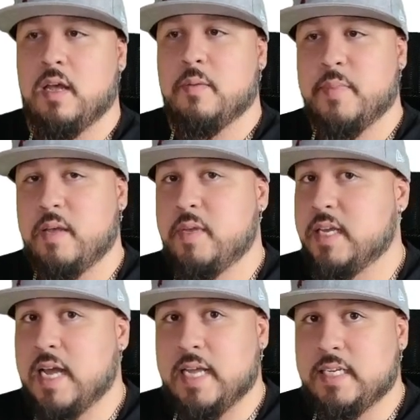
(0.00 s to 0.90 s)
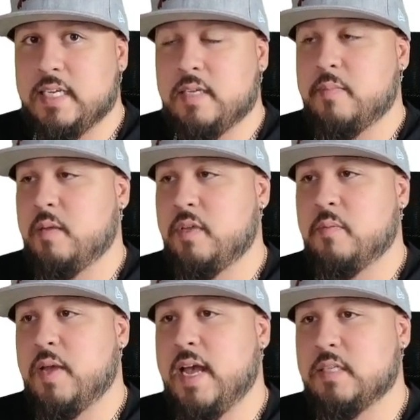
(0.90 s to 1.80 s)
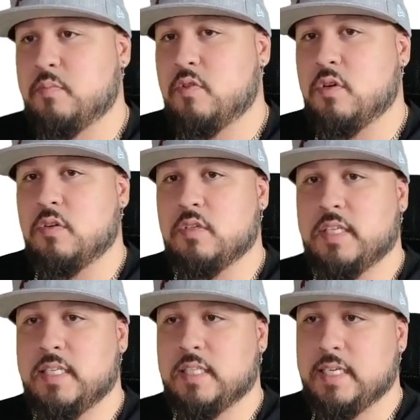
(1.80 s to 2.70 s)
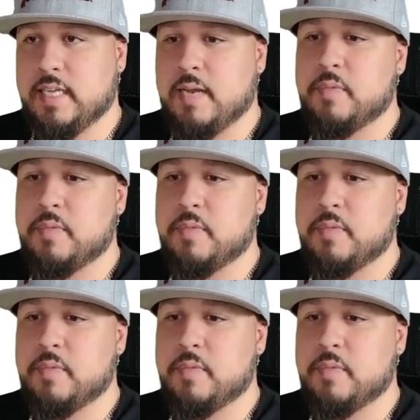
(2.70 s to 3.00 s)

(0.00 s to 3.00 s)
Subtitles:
maybe an ID, maybe a passport or things like that.